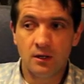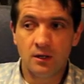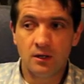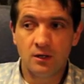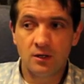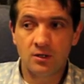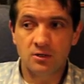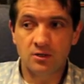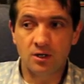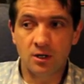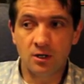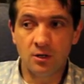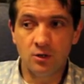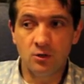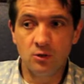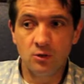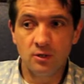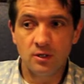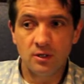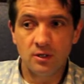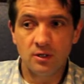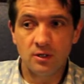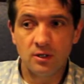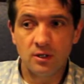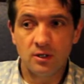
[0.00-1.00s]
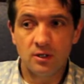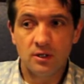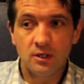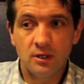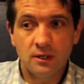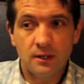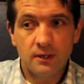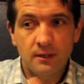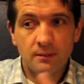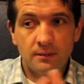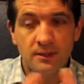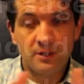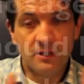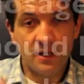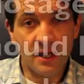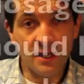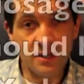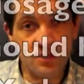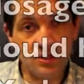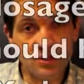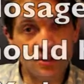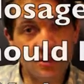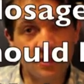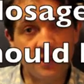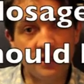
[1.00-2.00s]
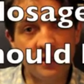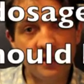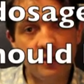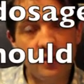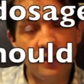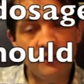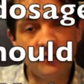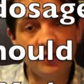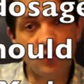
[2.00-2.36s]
So potentially you have